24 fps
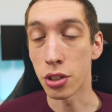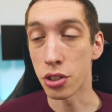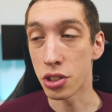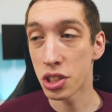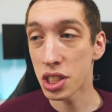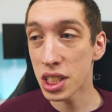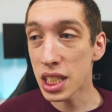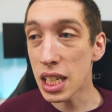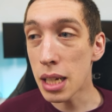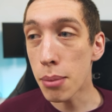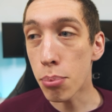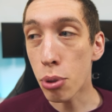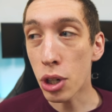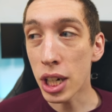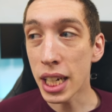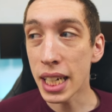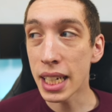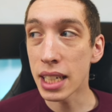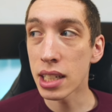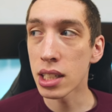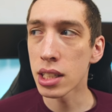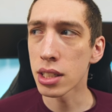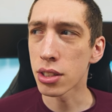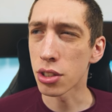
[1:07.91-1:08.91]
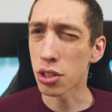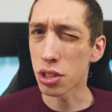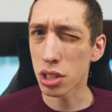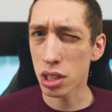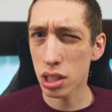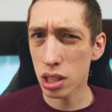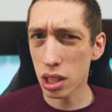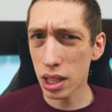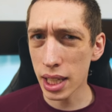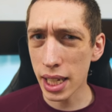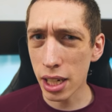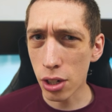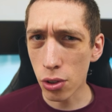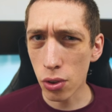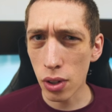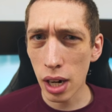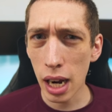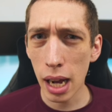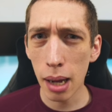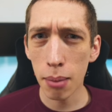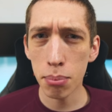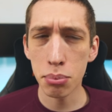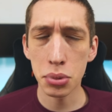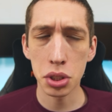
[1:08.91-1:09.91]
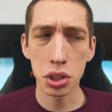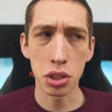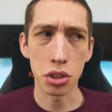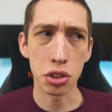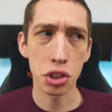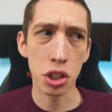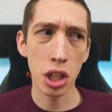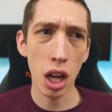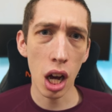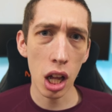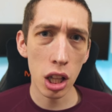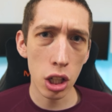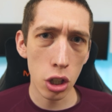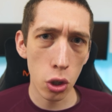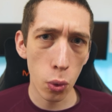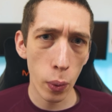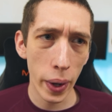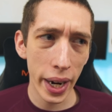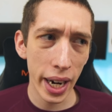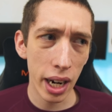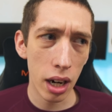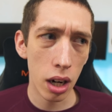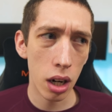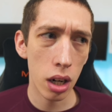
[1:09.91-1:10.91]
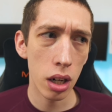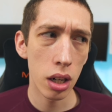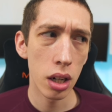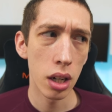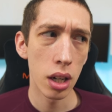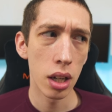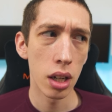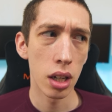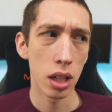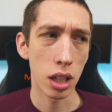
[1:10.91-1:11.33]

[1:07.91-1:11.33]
There's Dbrand, there's Slick Wraps, there's Colorware.